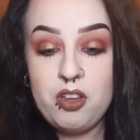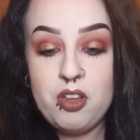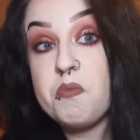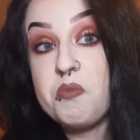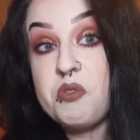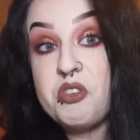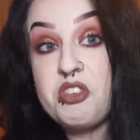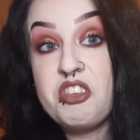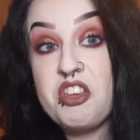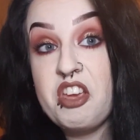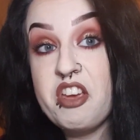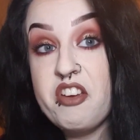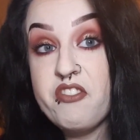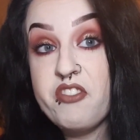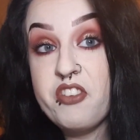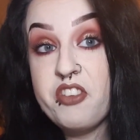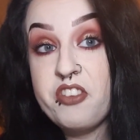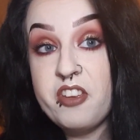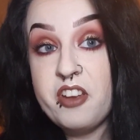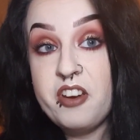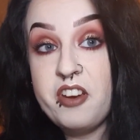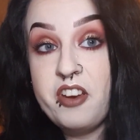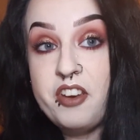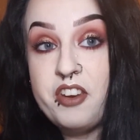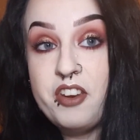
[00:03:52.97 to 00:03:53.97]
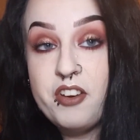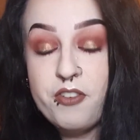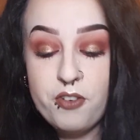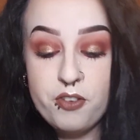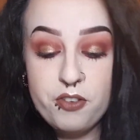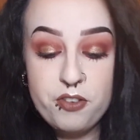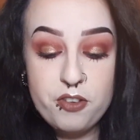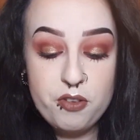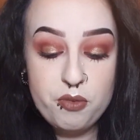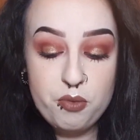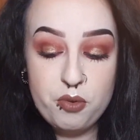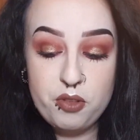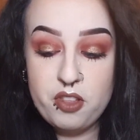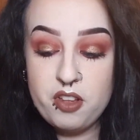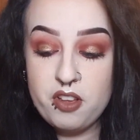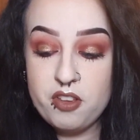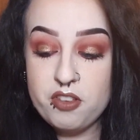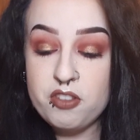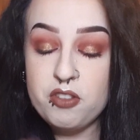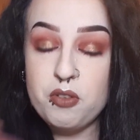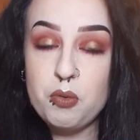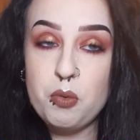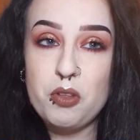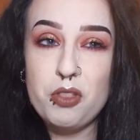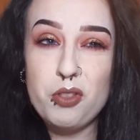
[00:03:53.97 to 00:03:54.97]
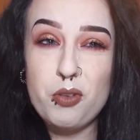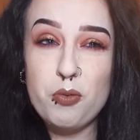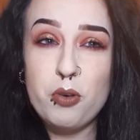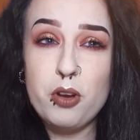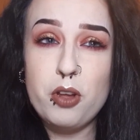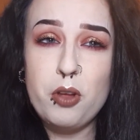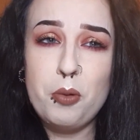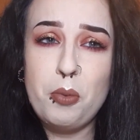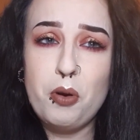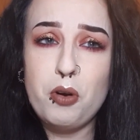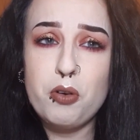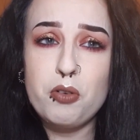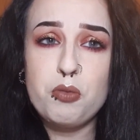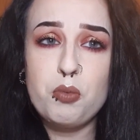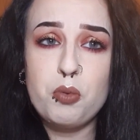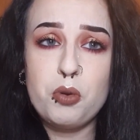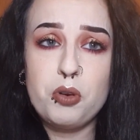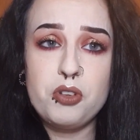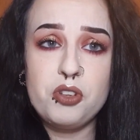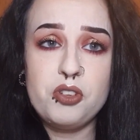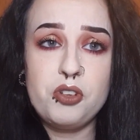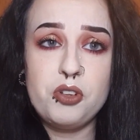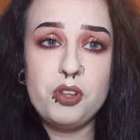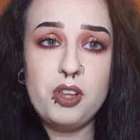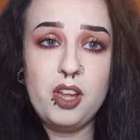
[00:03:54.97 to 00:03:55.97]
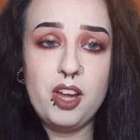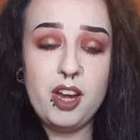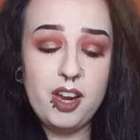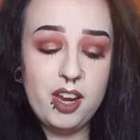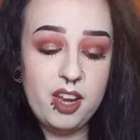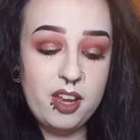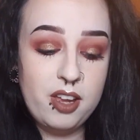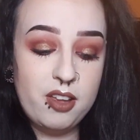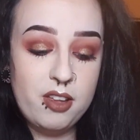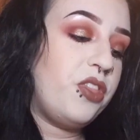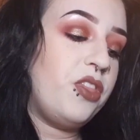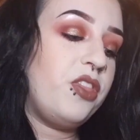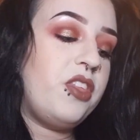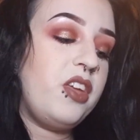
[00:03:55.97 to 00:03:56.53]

and see if there's any differences with this to what the real box would look like.